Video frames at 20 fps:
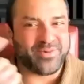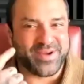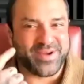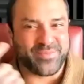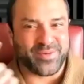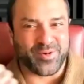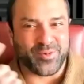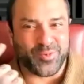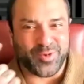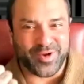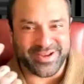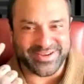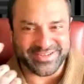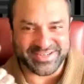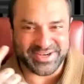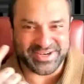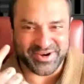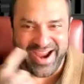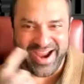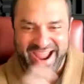number one to
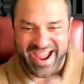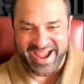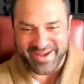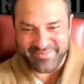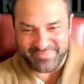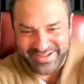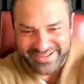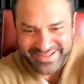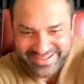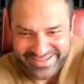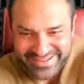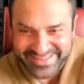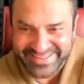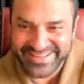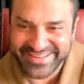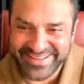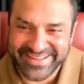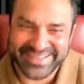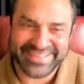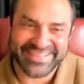your app. But
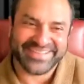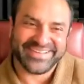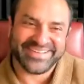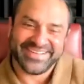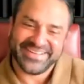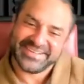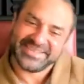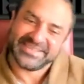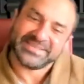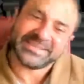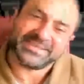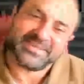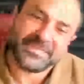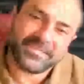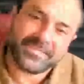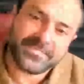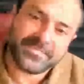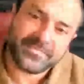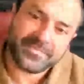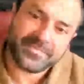I